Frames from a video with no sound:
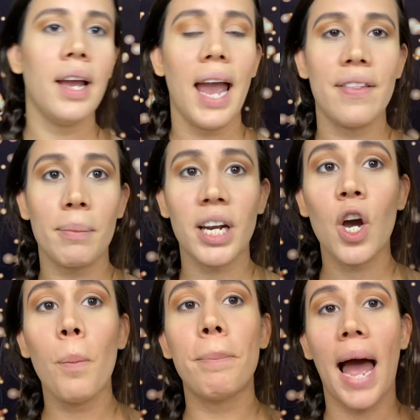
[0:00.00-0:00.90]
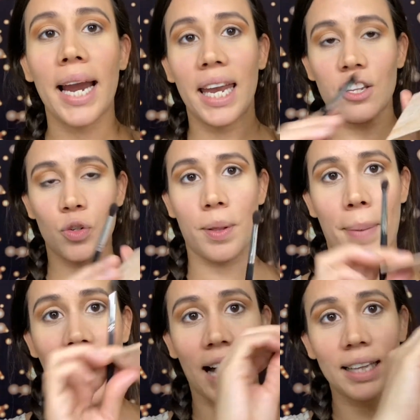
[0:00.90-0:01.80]
And then I'm gonna go back into the
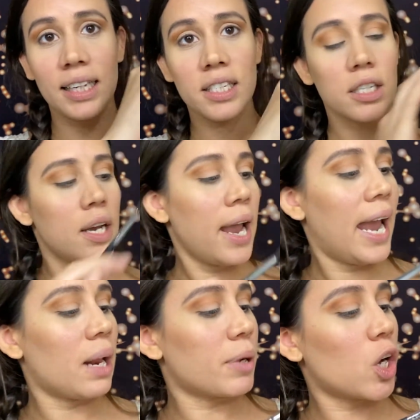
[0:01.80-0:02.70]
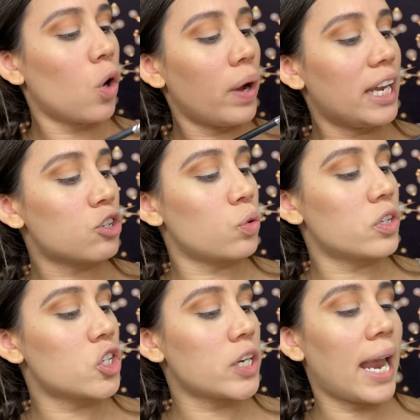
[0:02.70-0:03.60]
palette, and I'm gonna go into
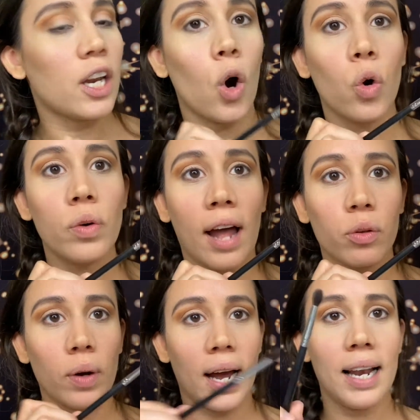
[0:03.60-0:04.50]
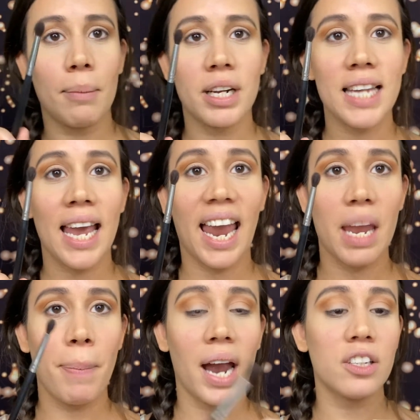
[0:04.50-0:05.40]
the shade Au Natural. I'm gonna take
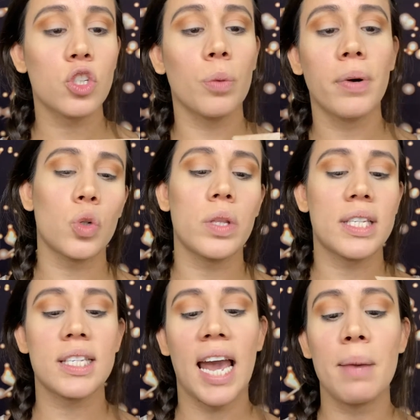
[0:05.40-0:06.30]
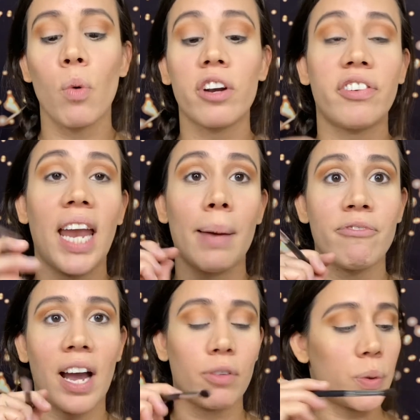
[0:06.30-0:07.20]
a pencil brush. This is a Morphe
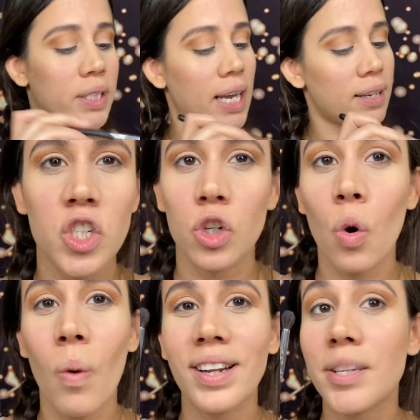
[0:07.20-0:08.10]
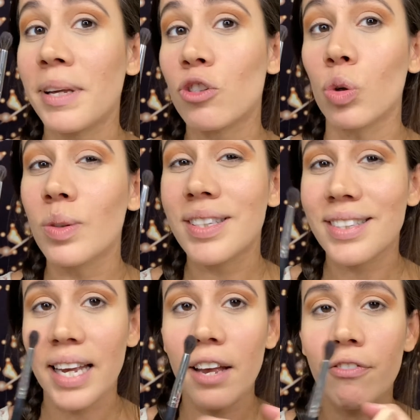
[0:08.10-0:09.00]
M506. You don't want it to be too
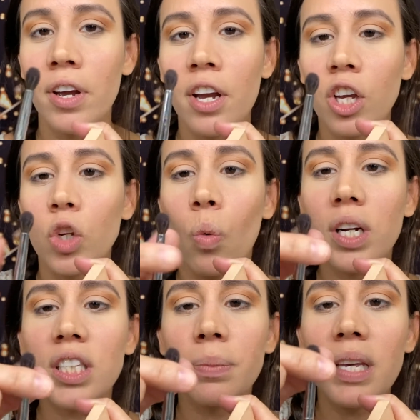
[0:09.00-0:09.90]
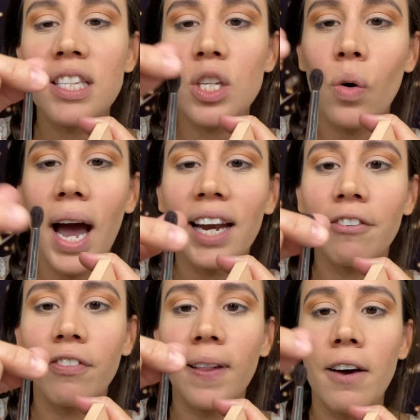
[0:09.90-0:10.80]
stiff. You want it to be still kind
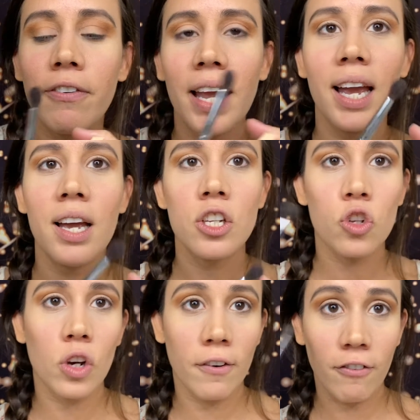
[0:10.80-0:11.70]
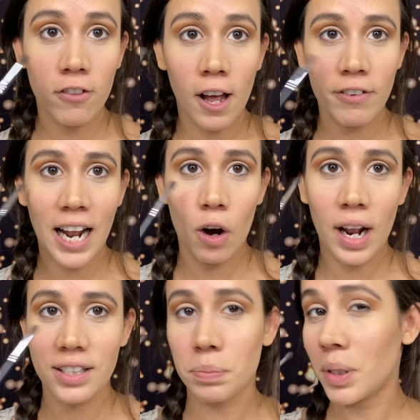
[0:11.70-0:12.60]
of fluffy, so you could fluff it
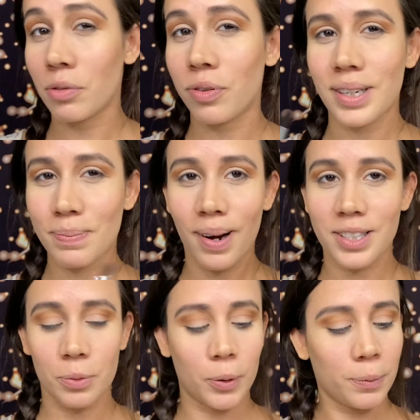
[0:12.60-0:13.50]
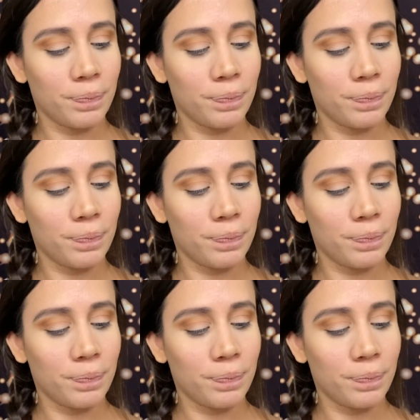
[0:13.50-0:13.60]
out as beautiful as possible.